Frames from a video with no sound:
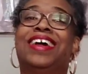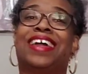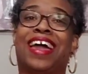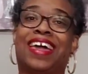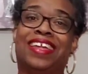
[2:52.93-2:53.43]

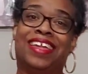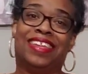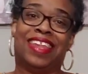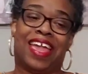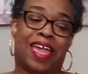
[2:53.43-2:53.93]
kind of
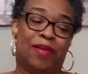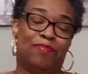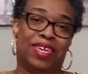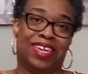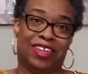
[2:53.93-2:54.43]
in that
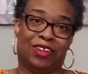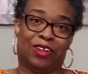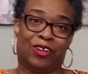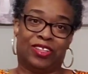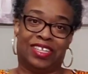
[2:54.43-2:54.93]

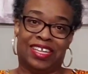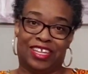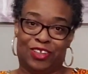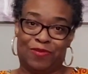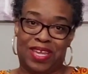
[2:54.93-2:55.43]
beginner to
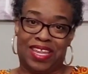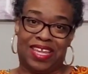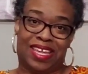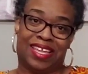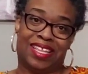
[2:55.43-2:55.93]

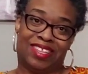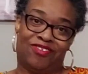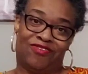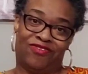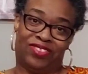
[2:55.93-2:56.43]
intermediate
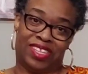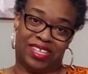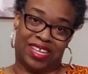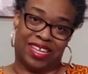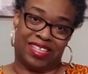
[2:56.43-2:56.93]

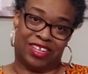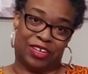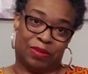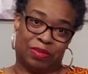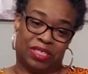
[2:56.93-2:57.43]
in
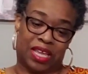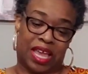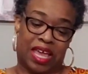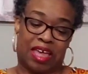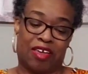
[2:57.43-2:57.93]
terms
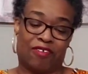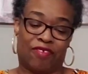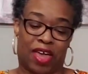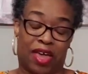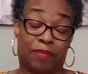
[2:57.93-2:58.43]
of
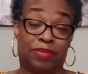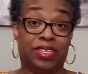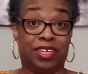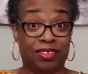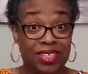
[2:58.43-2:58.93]

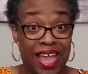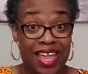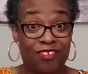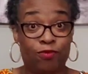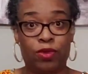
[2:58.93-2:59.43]
skill set
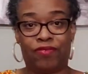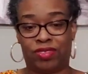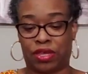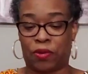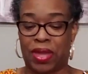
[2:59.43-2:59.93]
with
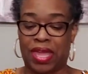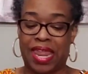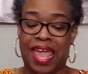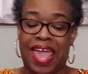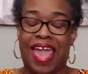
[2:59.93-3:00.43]
sewing.
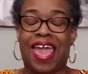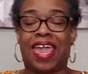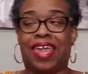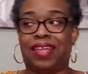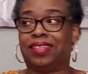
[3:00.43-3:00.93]

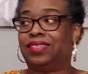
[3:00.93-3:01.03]
And